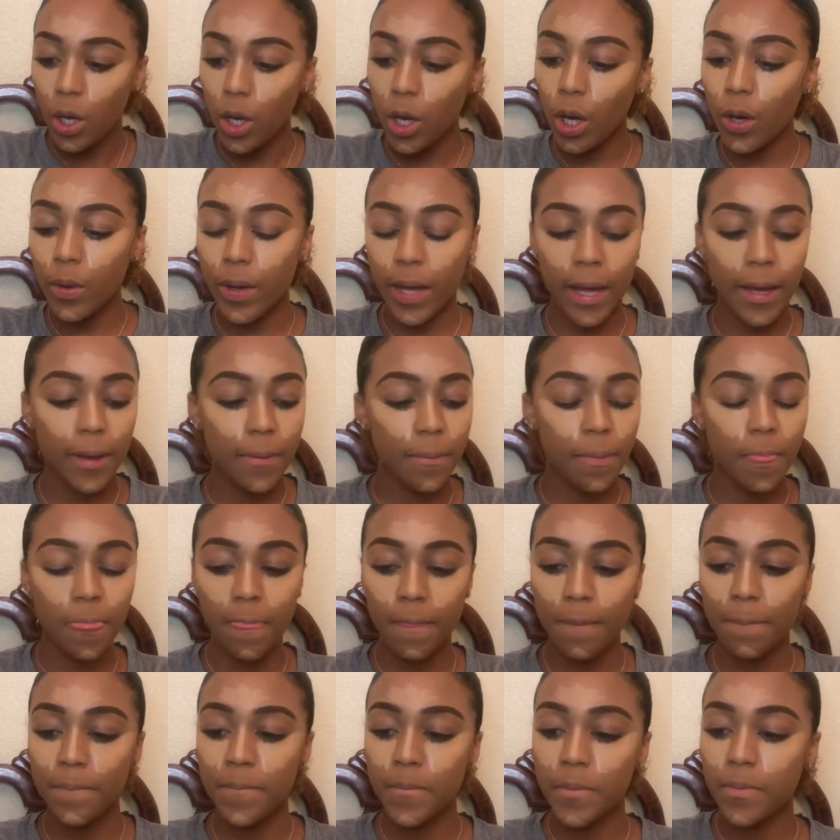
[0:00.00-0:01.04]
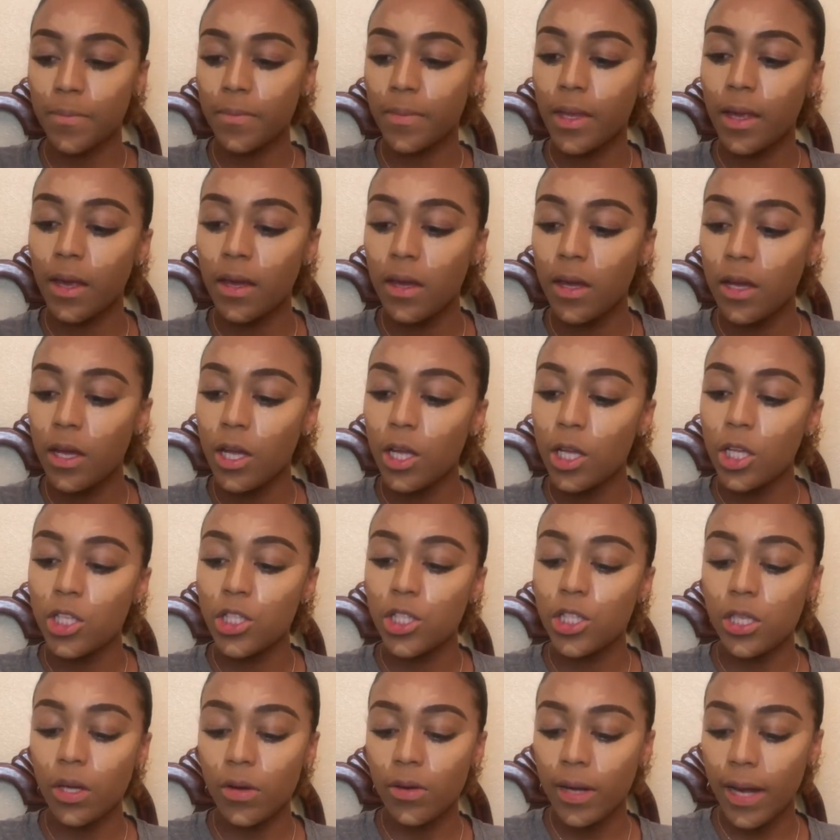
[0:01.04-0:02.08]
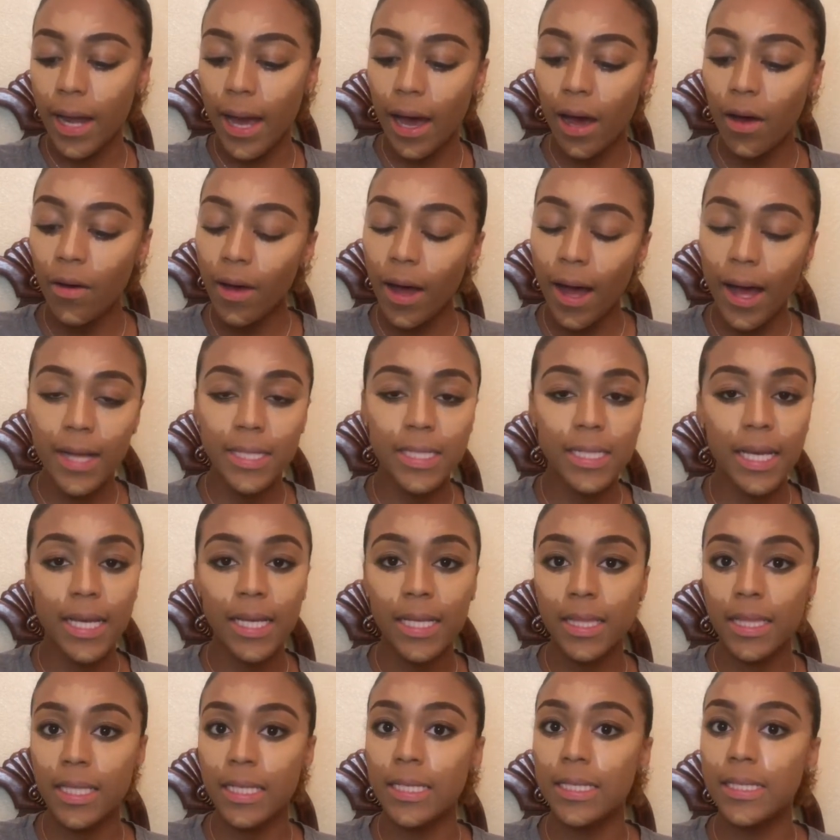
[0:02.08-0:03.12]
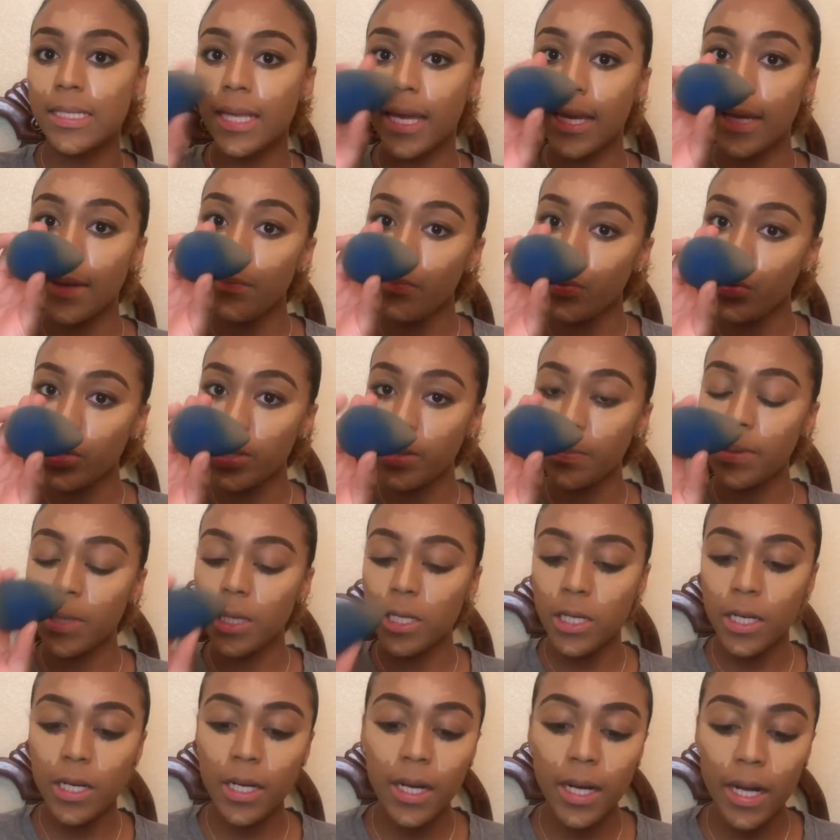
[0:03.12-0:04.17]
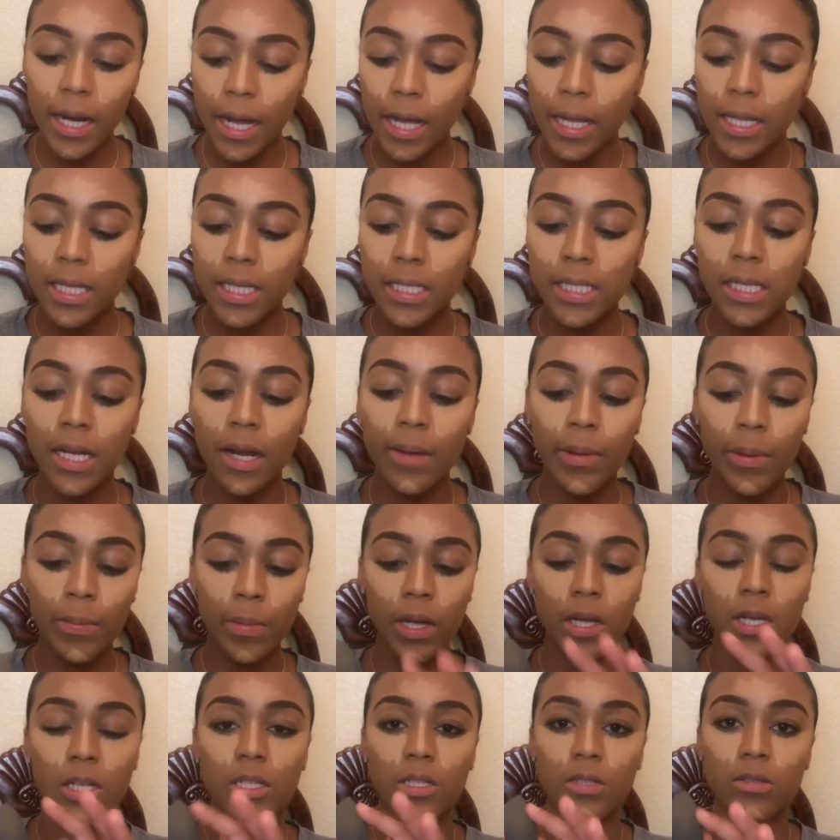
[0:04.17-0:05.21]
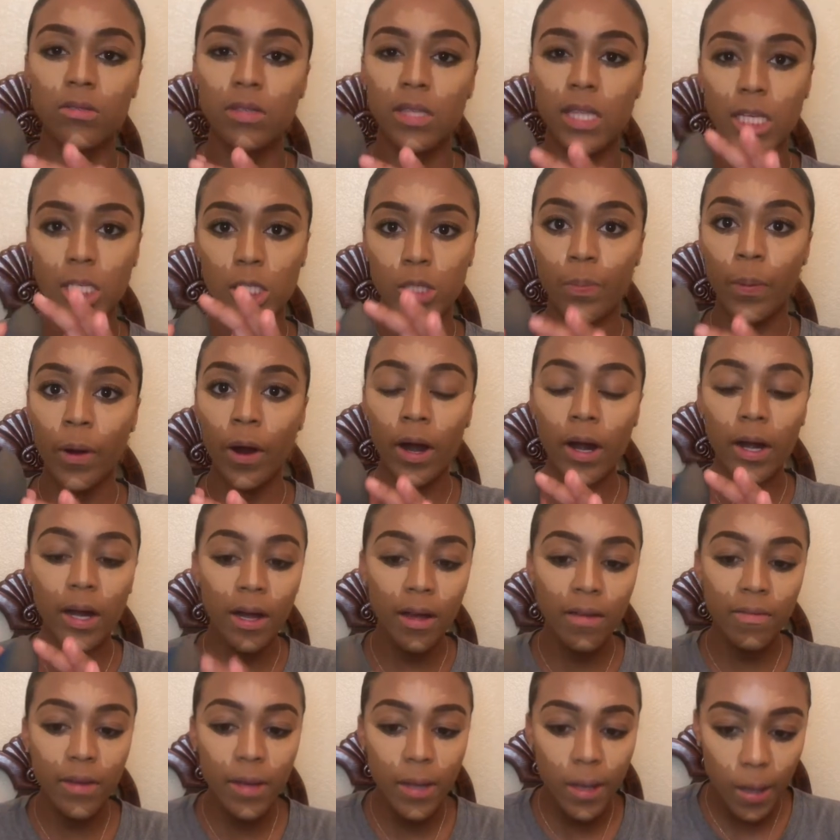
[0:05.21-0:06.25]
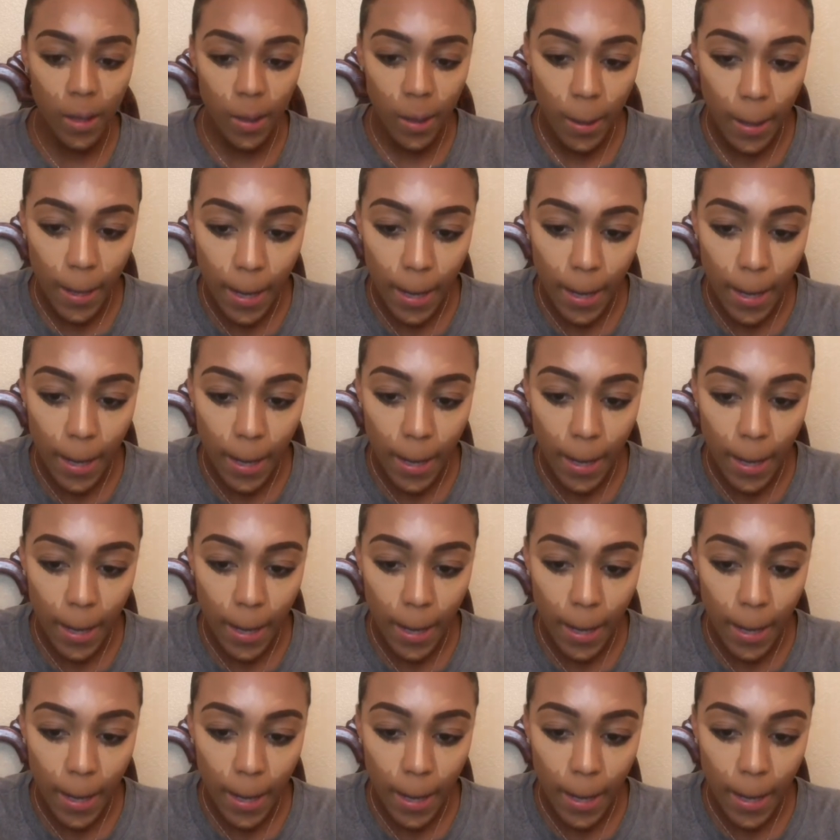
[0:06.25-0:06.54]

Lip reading: Okay. So now I take the same beauty blender, and this time I'm gonna use this part of it.